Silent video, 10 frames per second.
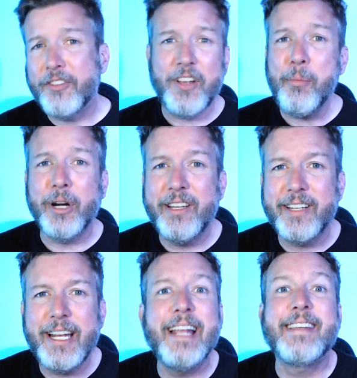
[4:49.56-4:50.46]
for some
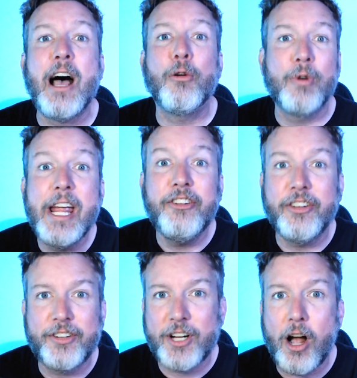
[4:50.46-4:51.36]
reason, it's
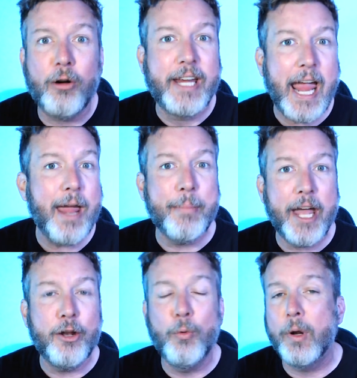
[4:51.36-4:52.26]
outrageous to call gay
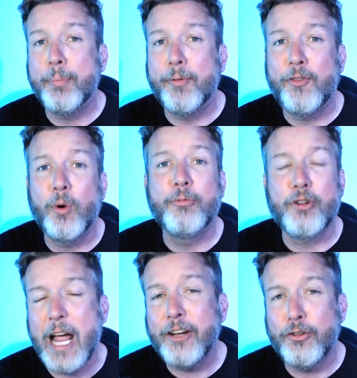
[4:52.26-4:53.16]
men who want to perform
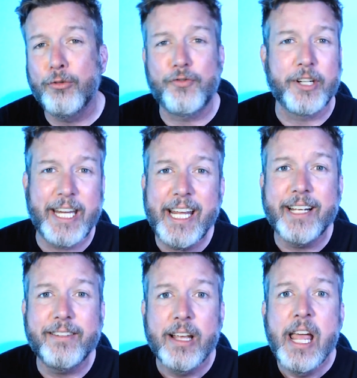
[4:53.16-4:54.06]
drag shows for
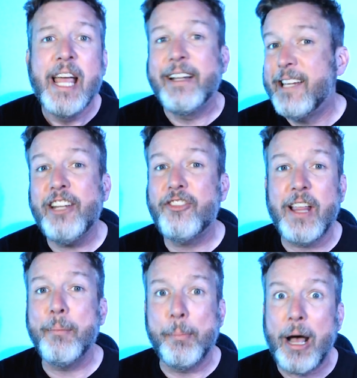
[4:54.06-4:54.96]
kids and teach
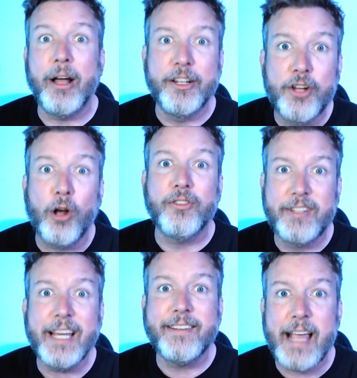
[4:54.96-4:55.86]
them about adult
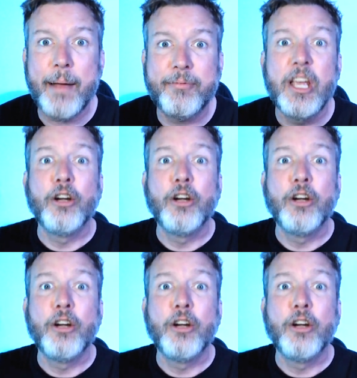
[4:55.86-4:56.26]
sex apps